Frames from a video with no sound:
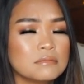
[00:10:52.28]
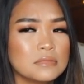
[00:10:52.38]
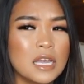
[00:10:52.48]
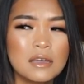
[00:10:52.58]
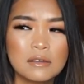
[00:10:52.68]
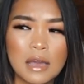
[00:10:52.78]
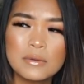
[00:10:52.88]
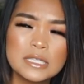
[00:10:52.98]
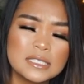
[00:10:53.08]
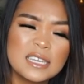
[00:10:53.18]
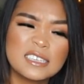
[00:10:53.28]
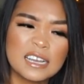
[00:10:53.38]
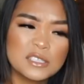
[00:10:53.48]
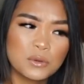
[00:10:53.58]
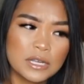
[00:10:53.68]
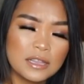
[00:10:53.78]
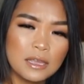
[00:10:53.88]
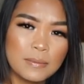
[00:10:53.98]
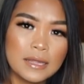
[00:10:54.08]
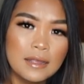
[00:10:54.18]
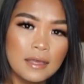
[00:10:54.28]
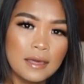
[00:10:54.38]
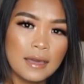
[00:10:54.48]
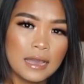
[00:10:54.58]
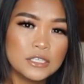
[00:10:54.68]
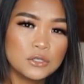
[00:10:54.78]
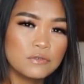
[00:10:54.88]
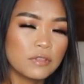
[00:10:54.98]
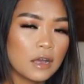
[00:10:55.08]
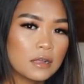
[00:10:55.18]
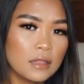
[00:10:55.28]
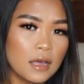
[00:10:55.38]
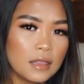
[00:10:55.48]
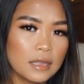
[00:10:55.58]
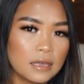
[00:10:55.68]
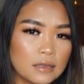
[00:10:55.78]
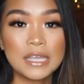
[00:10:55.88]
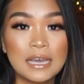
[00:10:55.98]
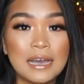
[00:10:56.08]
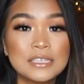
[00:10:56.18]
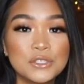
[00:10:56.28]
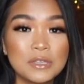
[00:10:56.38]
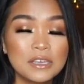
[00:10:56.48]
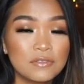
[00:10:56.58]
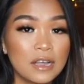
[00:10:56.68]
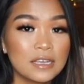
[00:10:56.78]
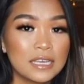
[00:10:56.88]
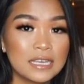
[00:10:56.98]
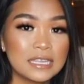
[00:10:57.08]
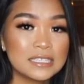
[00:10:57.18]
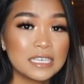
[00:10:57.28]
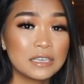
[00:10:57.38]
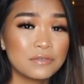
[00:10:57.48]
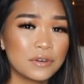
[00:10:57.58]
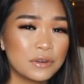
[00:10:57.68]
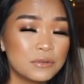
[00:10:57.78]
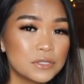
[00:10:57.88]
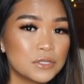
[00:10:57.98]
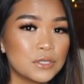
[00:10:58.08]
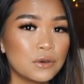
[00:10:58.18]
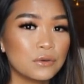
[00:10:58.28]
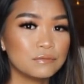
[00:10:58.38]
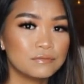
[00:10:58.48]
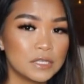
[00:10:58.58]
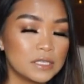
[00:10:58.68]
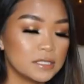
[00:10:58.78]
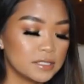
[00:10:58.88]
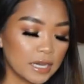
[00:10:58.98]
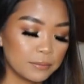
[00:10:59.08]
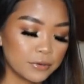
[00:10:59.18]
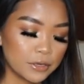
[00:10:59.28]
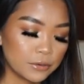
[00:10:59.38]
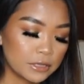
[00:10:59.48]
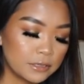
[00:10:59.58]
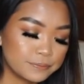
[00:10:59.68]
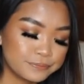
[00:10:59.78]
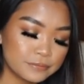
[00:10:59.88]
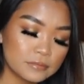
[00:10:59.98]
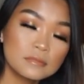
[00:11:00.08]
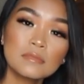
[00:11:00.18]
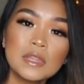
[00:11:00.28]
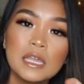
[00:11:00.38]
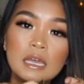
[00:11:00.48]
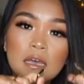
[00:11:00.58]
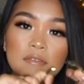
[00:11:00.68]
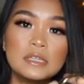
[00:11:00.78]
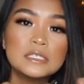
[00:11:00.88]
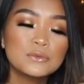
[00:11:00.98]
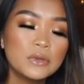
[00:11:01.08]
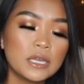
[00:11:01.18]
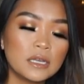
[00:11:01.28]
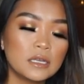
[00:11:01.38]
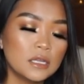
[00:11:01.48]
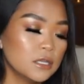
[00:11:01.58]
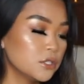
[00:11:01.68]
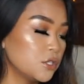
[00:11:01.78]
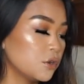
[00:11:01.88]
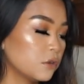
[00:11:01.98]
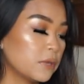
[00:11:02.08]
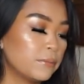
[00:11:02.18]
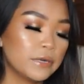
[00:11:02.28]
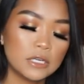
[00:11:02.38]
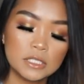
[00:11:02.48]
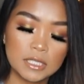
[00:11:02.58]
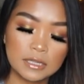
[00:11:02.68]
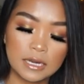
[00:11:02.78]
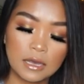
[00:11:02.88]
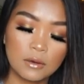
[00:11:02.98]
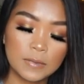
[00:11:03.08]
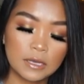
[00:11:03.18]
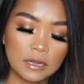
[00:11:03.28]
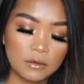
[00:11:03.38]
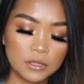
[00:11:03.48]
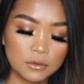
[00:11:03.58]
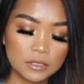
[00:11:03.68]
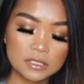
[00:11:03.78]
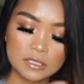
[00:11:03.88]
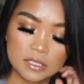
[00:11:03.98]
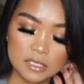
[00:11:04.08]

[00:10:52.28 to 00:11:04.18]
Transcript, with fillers: not, I wouldn't say it dies quickly, but I do vlog a lot. Like yeah, I do like vlogging and like taking photos, so it does die pretty quickly. I have this ring to hold my purse, and then I, oh my god, how cute is this?